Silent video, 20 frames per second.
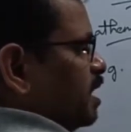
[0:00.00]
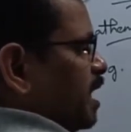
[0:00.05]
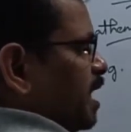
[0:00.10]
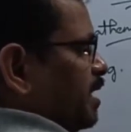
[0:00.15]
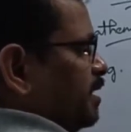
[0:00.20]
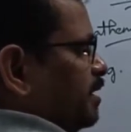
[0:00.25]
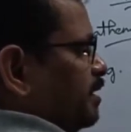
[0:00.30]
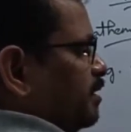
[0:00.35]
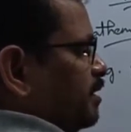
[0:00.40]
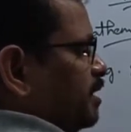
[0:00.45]

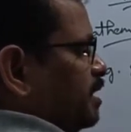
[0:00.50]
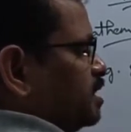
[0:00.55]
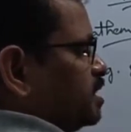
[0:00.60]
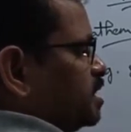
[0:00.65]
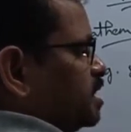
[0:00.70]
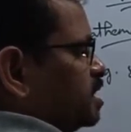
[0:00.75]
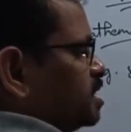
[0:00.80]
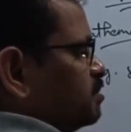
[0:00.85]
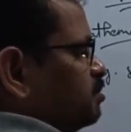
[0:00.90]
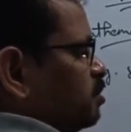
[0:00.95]
and it
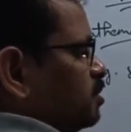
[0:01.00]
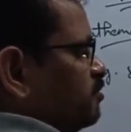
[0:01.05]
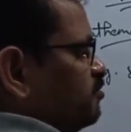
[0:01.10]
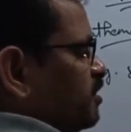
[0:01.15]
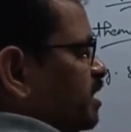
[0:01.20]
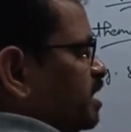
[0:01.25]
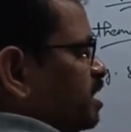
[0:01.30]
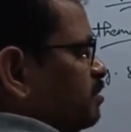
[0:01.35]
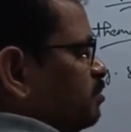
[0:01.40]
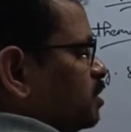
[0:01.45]
reaches
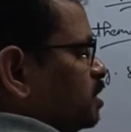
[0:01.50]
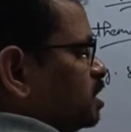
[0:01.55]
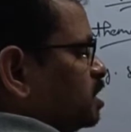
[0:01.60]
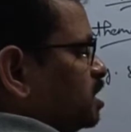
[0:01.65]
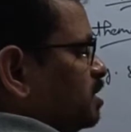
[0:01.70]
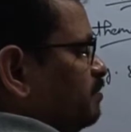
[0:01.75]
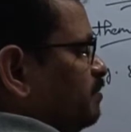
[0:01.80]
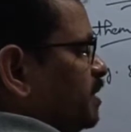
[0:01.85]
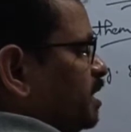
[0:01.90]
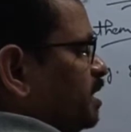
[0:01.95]
final
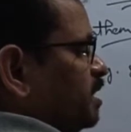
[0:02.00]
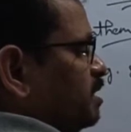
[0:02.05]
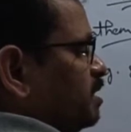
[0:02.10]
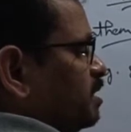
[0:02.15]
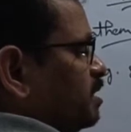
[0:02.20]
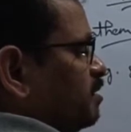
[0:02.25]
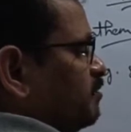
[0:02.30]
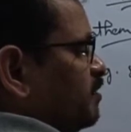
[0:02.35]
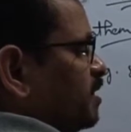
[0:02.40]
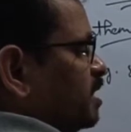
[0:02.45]
position
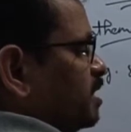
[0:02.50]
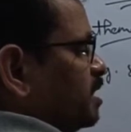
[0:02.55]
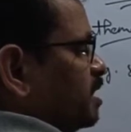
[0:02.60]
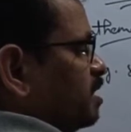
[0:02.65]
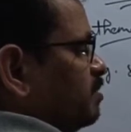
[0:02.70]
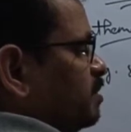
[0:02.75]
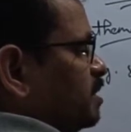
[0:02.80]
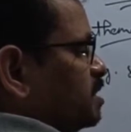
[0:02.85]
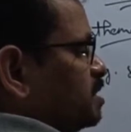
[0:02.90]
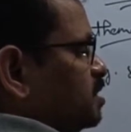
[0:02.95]
B when
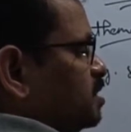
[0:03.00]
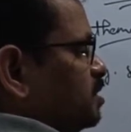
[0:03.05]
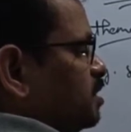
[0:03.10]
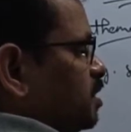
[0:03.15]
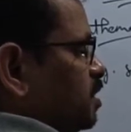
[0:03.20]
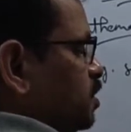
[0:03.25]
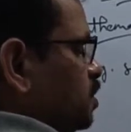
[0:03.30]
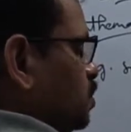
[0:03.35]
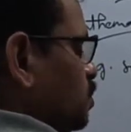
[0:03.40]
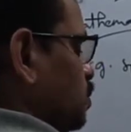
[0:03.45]
time is
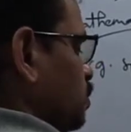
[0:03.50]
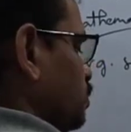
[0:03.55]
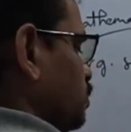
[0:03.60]
t2.